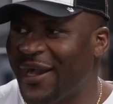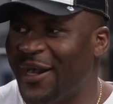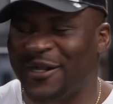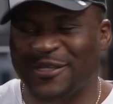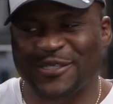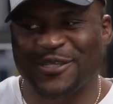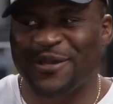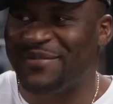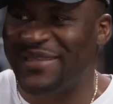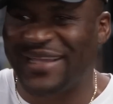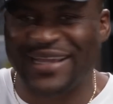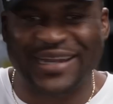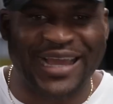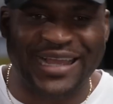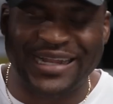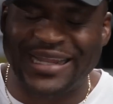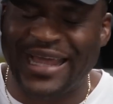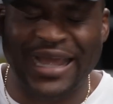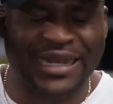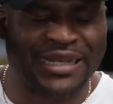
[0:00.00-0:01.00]
or something
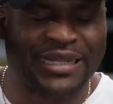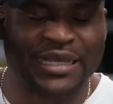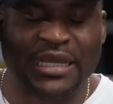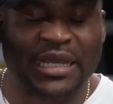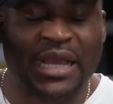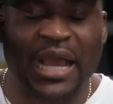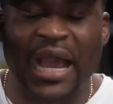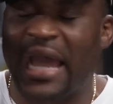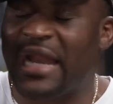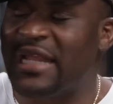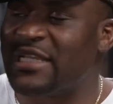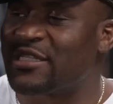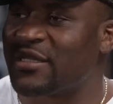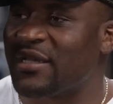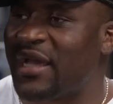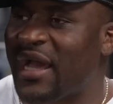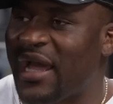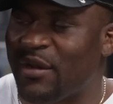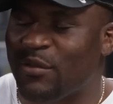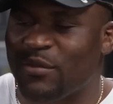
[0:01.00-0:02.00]
like that. and, it's,
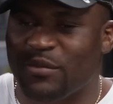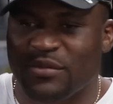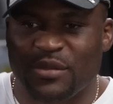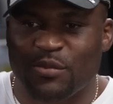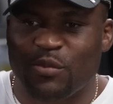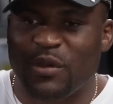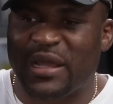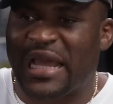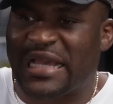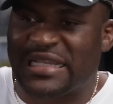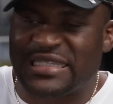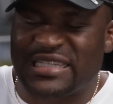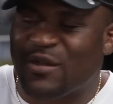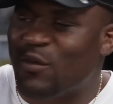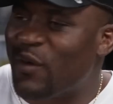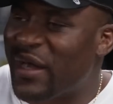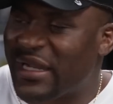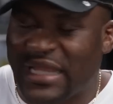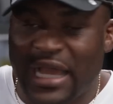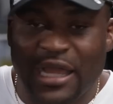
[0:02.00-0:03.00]
and when I say
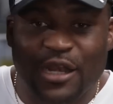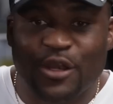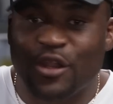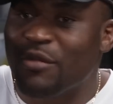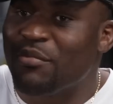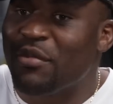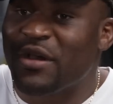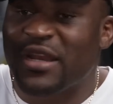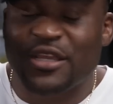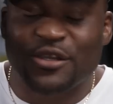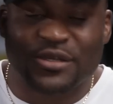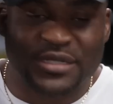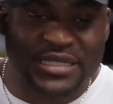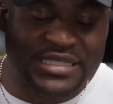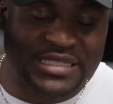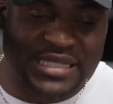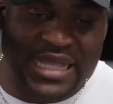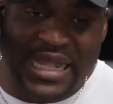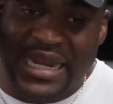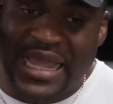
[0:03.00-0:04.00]
water, nobody
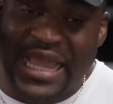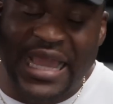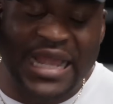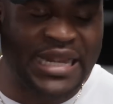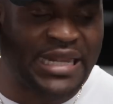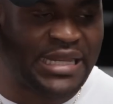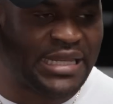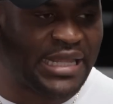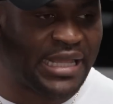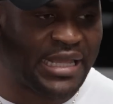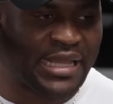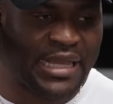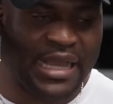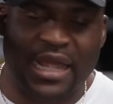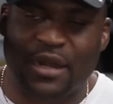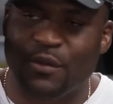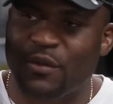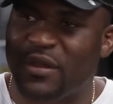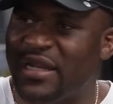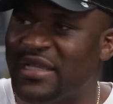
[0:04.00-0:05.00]
understands anything.
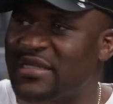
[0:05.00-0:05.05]
And when